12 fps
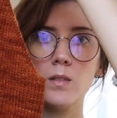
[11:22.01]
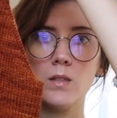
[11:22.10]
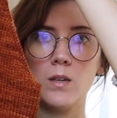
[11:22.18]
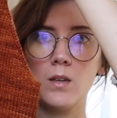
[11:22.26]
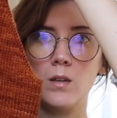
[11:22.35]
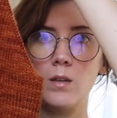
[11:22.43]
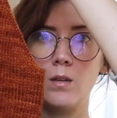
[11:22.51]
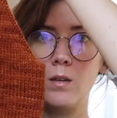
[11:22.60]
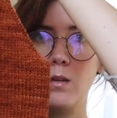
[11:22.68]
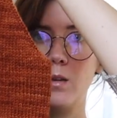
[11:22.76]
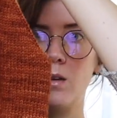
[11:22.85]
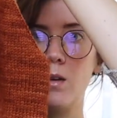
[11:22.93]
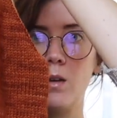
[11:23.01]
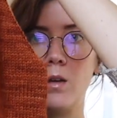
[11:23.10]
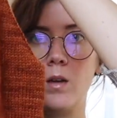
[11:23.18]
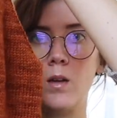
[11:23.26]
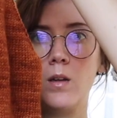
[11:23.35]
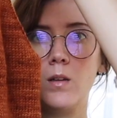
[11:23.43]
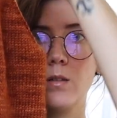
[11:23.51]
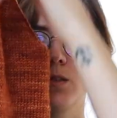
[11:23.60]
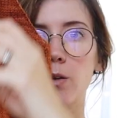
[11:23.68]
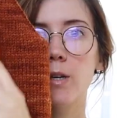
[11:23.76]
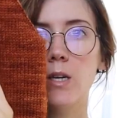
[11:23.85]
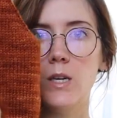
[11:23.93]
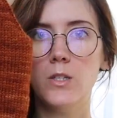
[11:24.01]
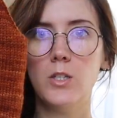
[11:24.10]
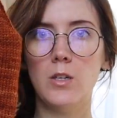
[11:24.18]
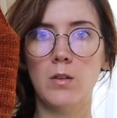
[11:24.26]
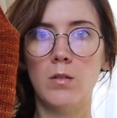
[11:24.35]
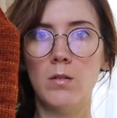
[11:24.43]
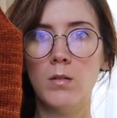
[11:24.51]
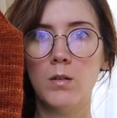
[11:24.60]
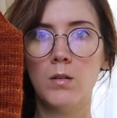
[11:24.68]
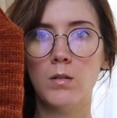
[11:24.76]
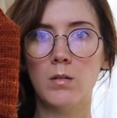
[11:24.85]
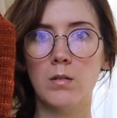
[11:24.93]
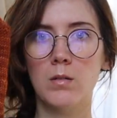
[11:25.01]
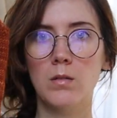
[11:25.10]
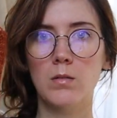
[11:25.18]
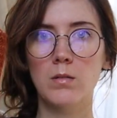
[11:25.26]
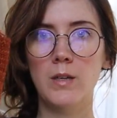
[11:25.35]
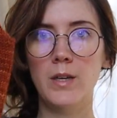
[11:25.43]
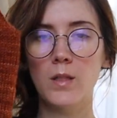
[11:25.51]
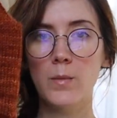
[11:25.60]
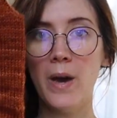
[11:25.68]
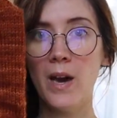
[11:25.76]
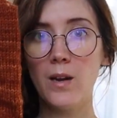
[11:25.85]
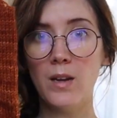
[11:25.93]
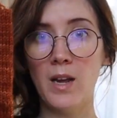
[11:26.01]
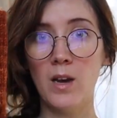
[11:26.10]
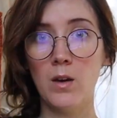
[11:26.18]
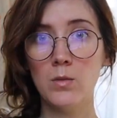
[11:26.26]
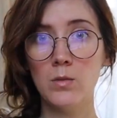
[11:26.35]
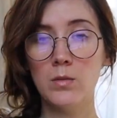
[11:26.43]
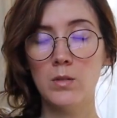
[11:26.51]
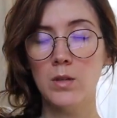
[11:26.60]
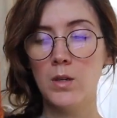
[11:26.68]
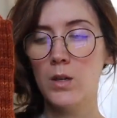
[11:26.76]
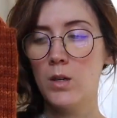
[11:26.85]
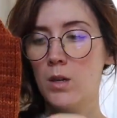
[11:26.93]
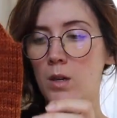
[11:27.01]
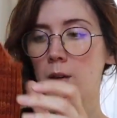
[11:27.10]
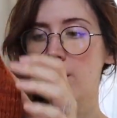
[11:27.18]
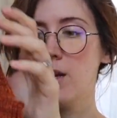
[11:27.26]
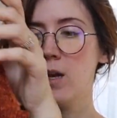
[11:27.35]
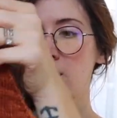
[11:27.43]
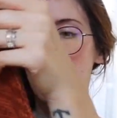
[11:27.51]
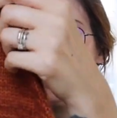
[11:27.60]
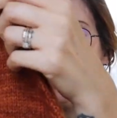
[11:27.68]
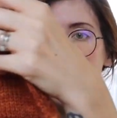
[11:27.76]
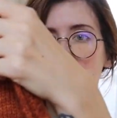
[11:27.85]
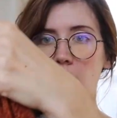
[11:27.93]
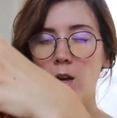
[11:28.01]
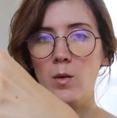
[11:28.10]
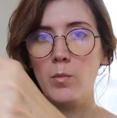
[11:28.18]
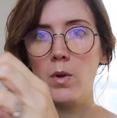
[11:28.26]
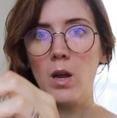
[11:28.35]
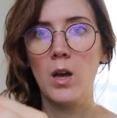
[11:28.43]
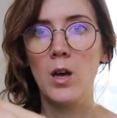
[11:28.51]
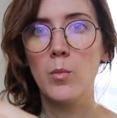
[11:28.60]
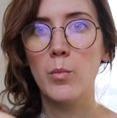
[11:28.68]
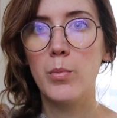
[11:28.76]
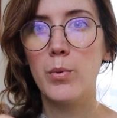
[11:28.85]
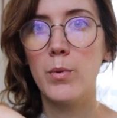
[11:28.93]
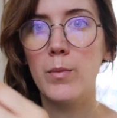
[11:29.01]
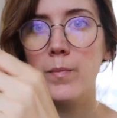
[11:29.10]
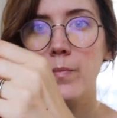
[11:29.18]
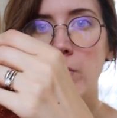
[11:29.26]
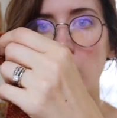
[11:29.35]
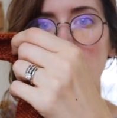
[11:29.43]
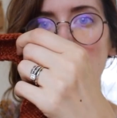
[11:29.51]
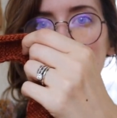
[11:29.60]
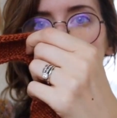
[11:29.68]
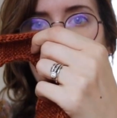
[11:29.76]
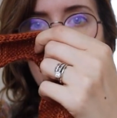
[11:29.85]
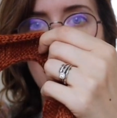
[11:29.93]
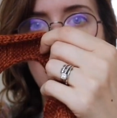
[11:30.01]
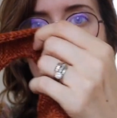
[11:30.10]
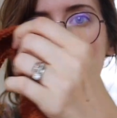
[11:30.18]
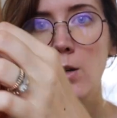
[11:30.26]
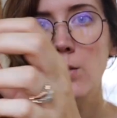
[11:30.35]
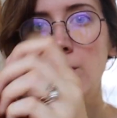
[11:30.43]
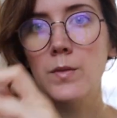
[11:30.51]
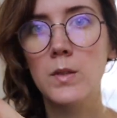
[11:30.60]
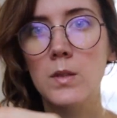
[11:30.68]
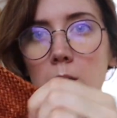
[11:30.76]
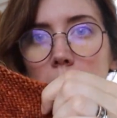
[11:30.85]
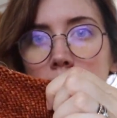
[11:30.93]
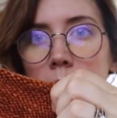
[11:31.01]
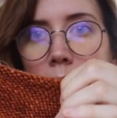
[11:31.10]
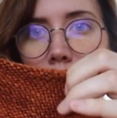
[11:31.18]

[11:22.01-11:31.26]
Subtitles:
side. So I need to knit the back now and then go back and pick up the sleeves and the